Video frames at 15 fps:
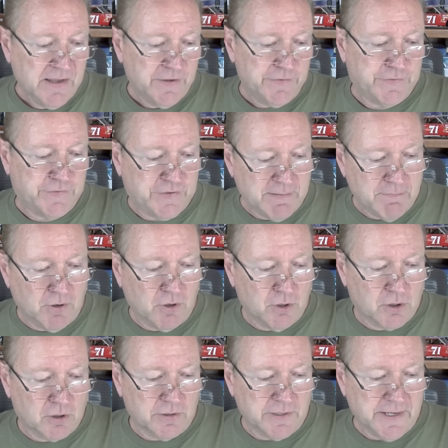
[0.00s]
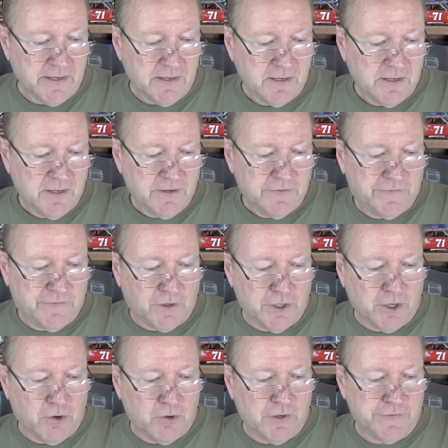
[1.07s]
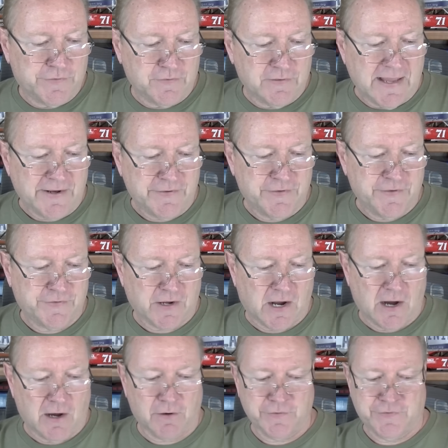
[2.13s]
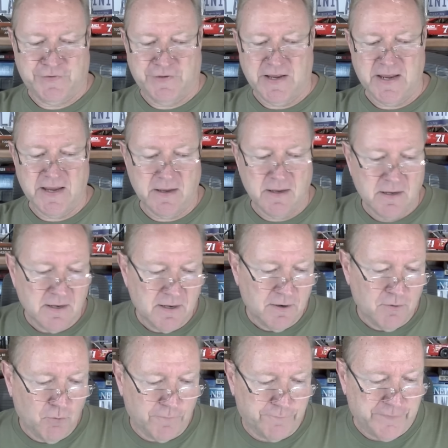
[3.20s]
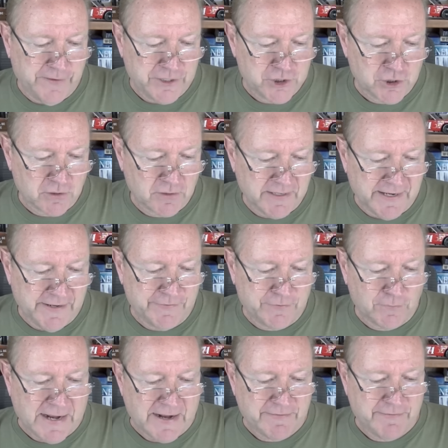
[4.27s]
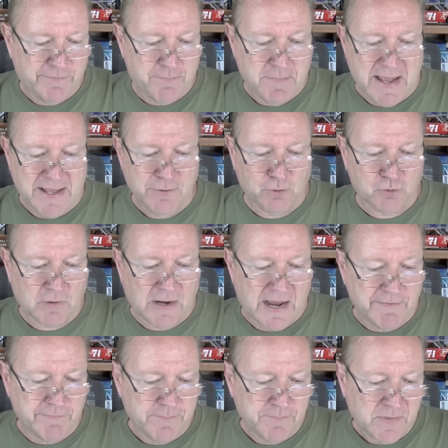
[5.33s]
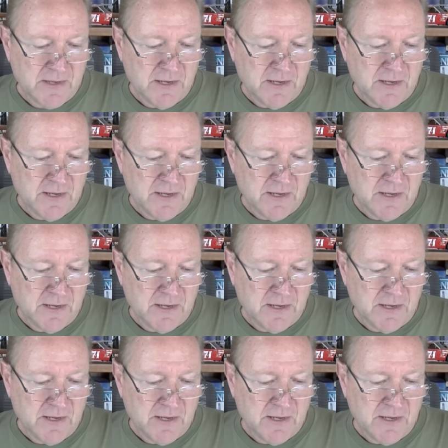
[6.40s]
Similarly, Toyota's Lexus RZ will feature interactive manual drive,